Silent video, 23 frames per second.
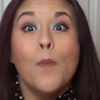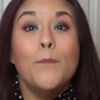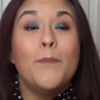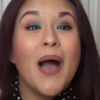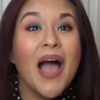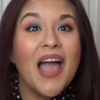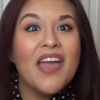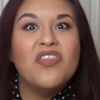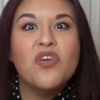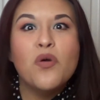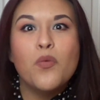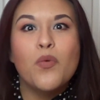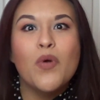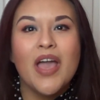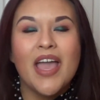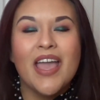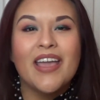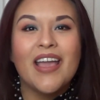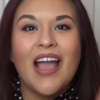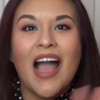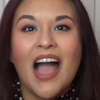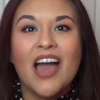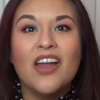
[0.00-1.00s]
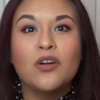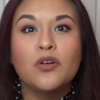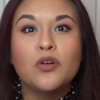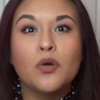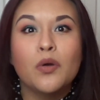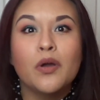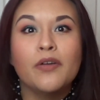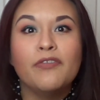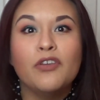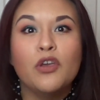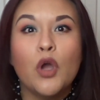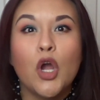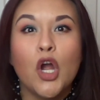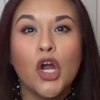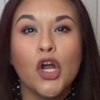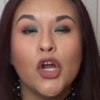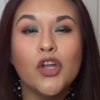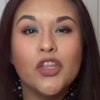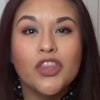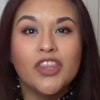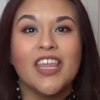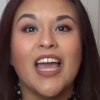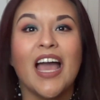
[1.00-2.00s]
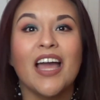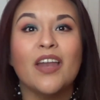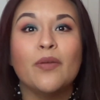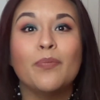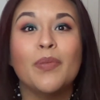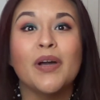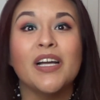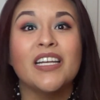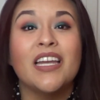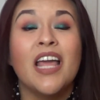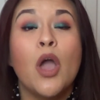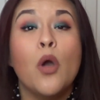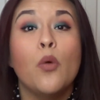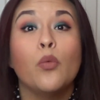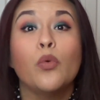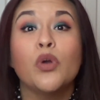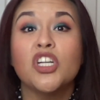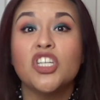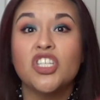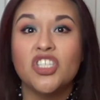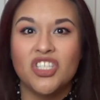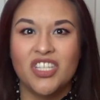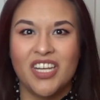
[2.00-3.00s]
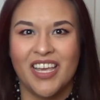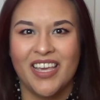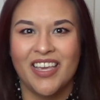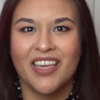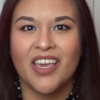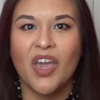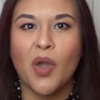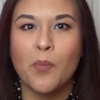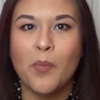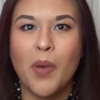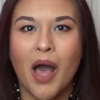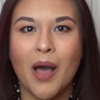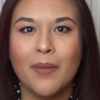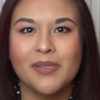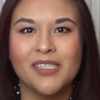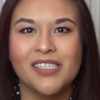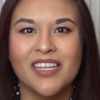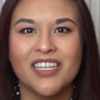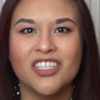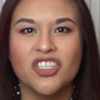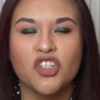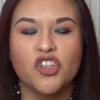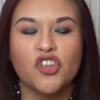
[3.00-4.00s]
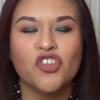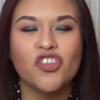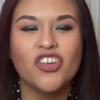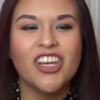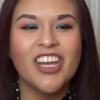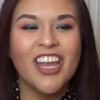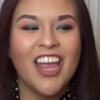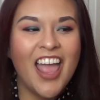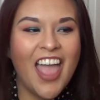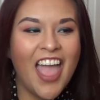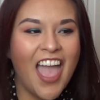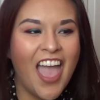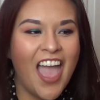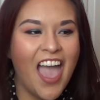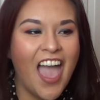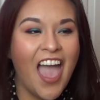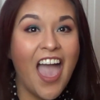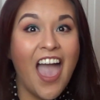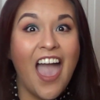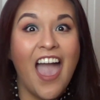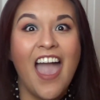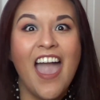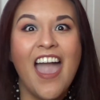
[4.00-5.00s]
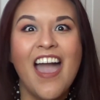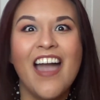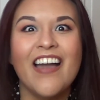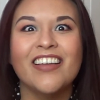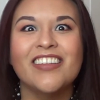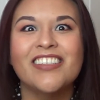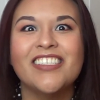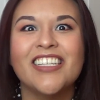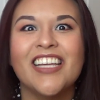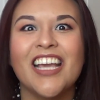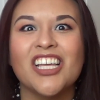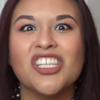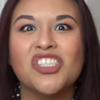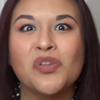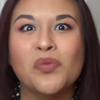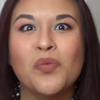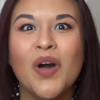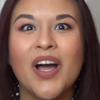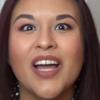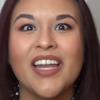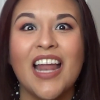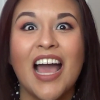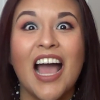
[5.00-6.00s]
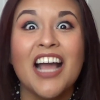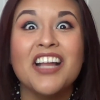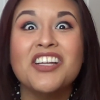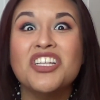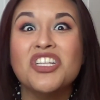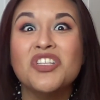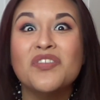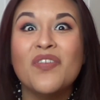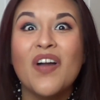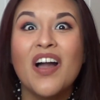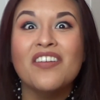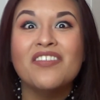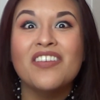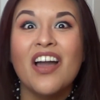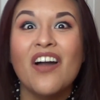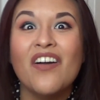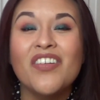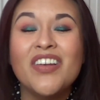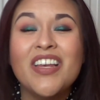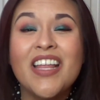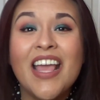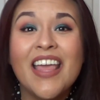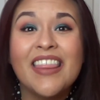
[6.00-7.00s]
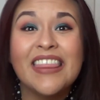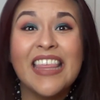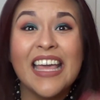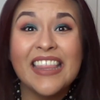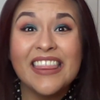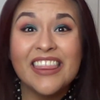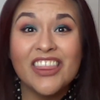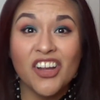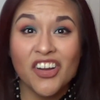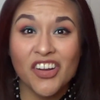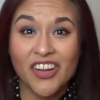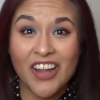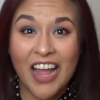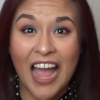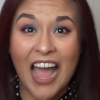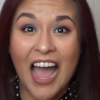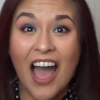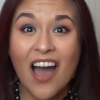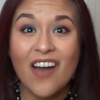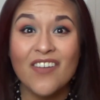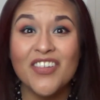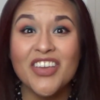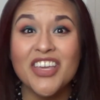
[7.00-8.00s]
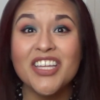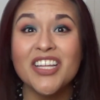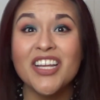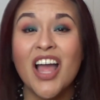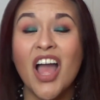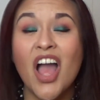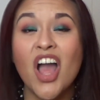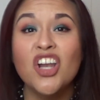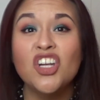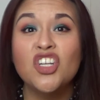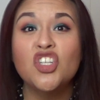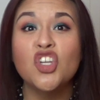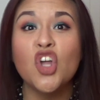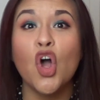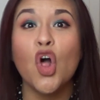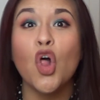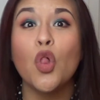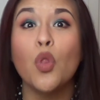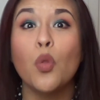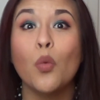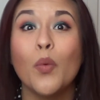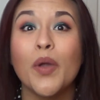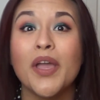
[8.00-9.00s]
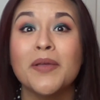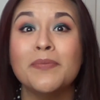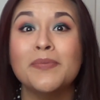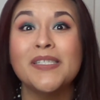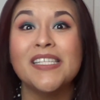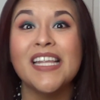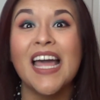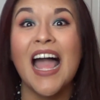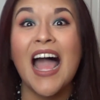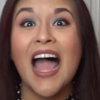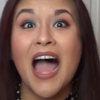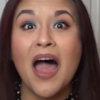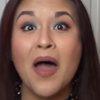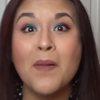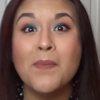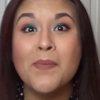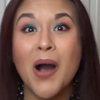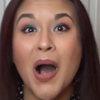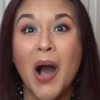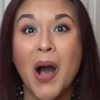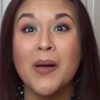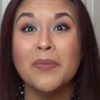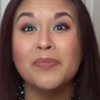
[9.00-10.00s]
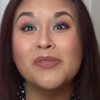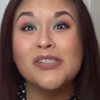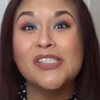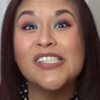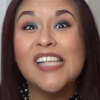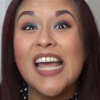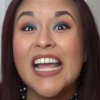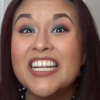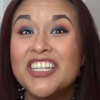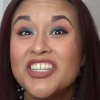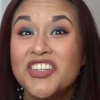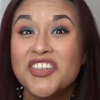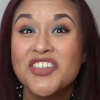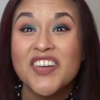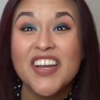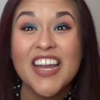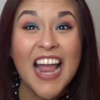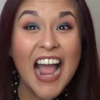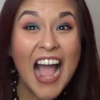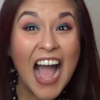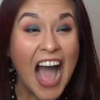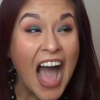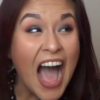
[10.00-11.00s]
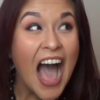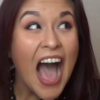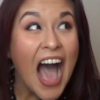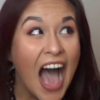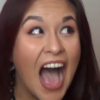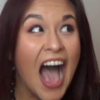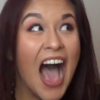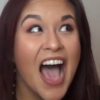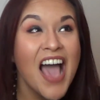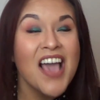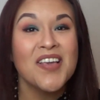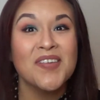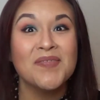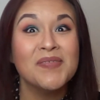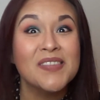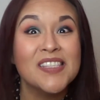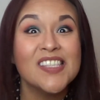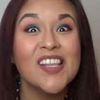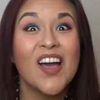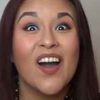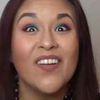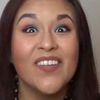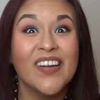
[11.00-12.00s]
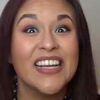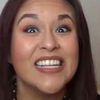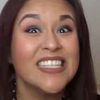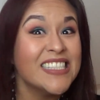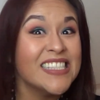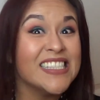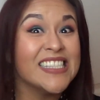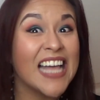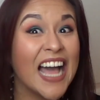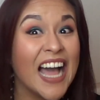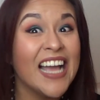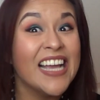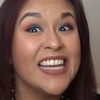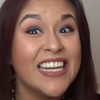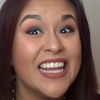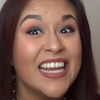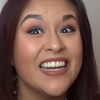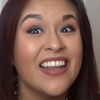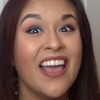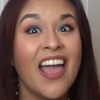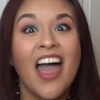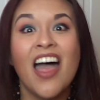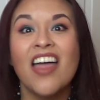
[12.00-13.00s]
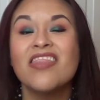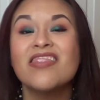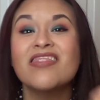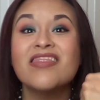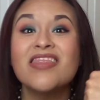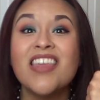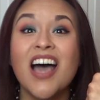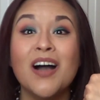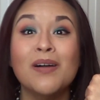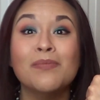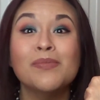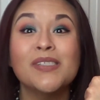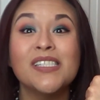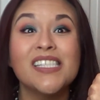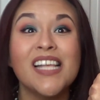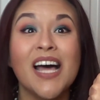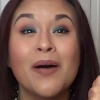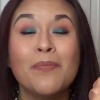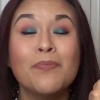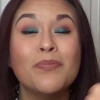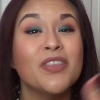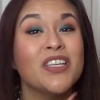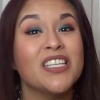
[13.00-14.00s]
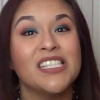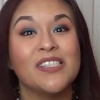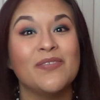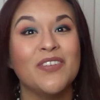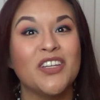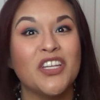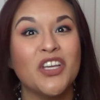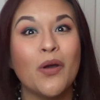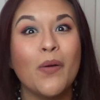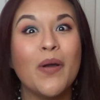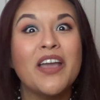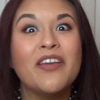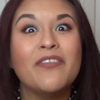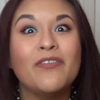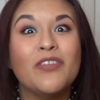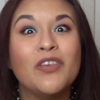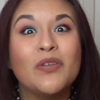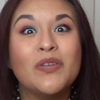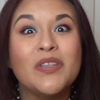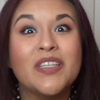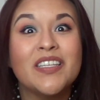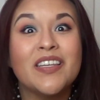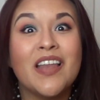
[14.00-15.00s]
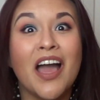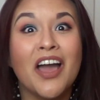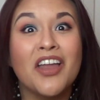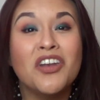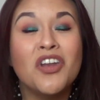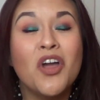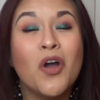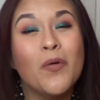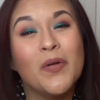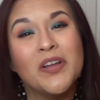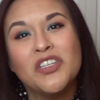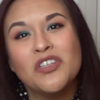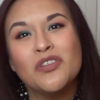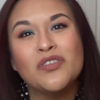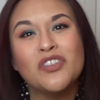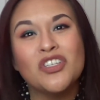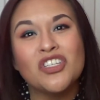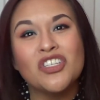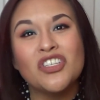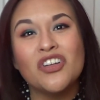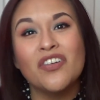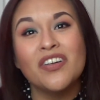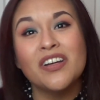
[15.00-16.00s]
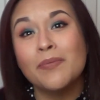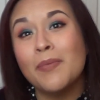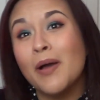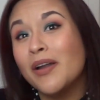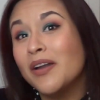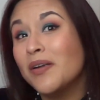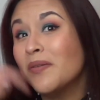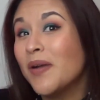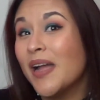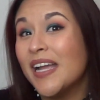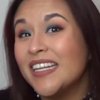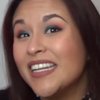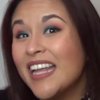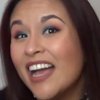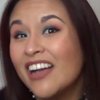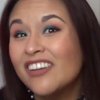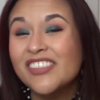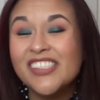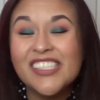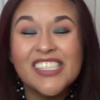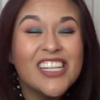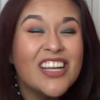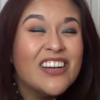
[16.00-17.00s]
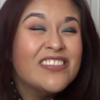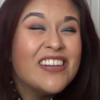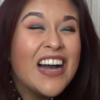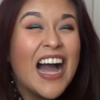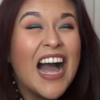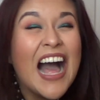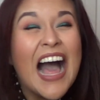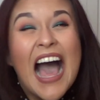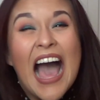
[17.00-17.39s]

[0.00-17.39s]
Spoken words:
By the way, I don't know if you heard that, but we're staying in Pop Century. And guess what? I just found out that they're having Dole Whips at Pop Century. I'm so excited. Thumbs up this video if you did not know and you just heard about it right now. So